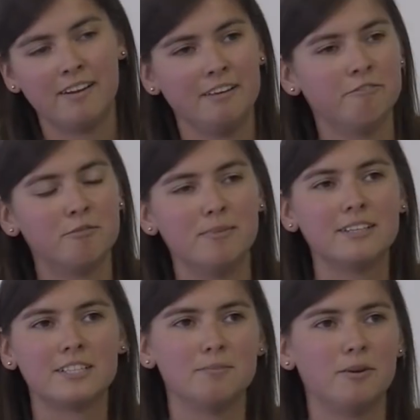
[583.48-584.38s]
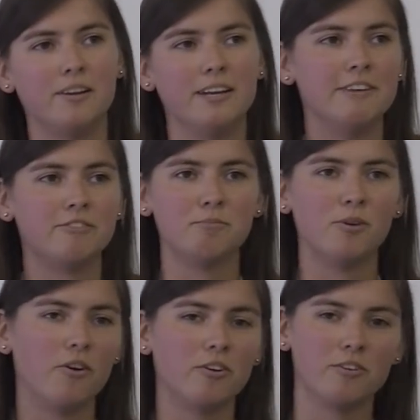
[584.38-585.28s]
information about it in every
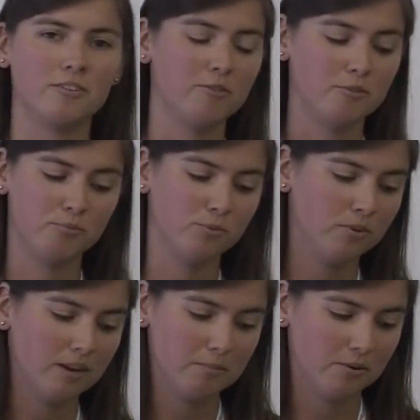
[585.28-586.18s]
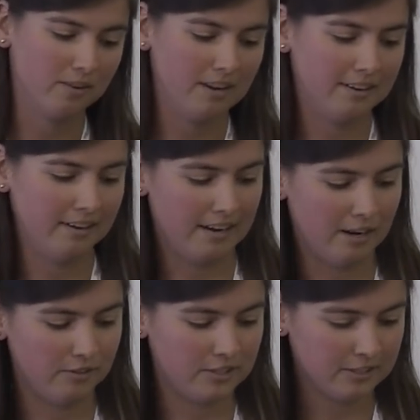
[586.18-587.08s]
blog or book about learning
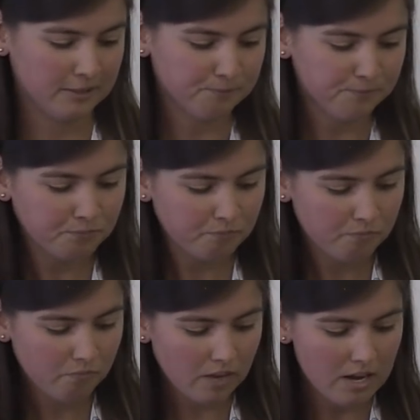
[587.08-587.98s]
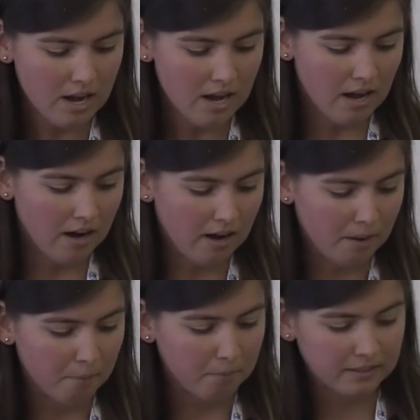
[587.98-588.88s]
languages.
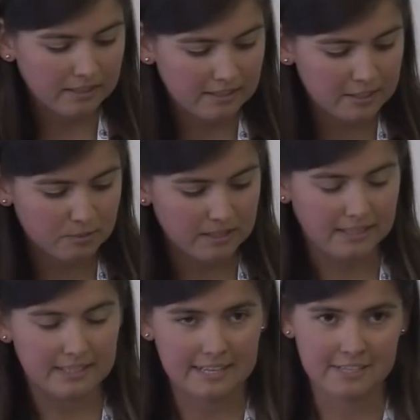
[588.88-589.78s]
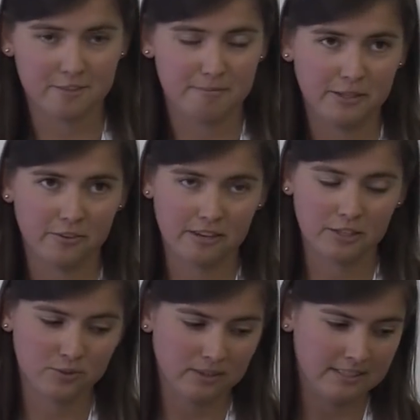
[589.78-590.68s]
But here's where the essence of my talk
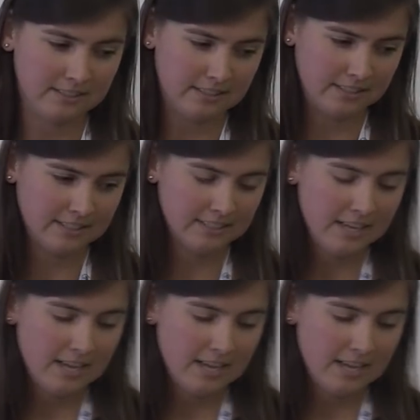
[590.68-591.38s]
actually starts.